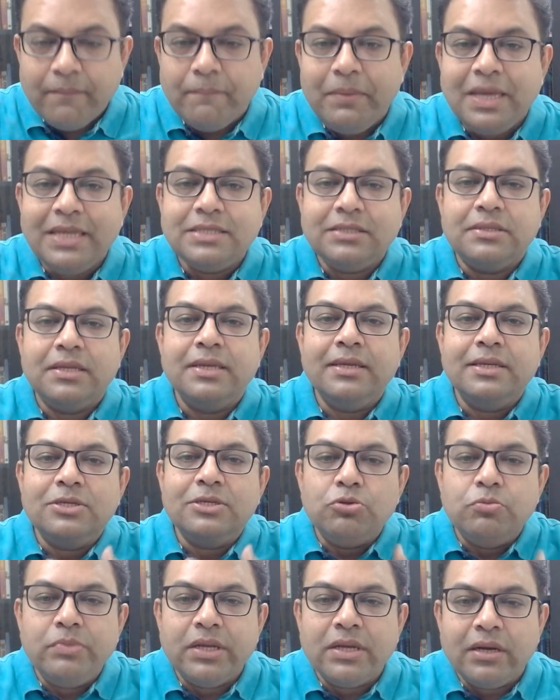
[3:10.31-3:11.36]
Best thing is
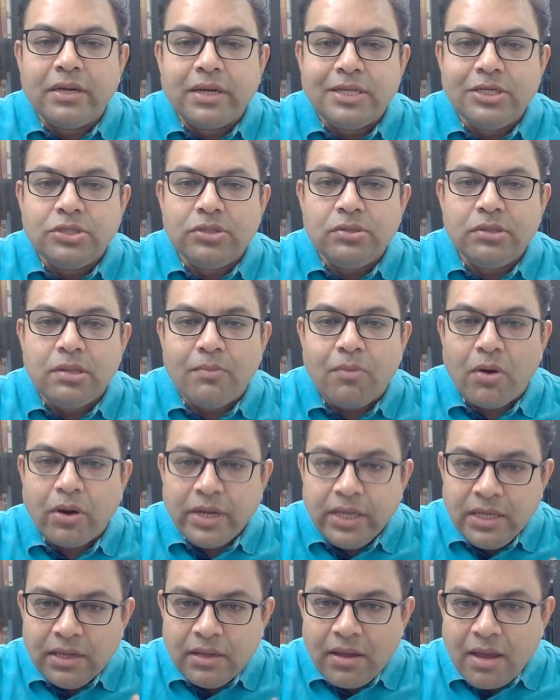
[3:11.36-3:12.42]
to bring attention to the
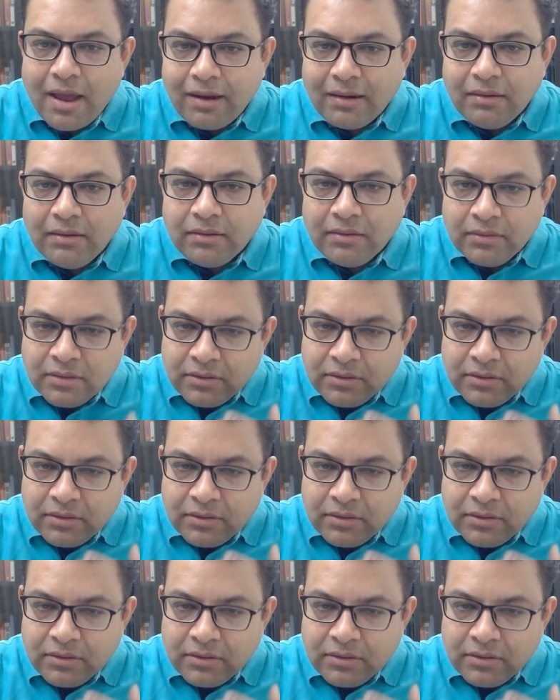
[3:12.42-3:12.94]
body and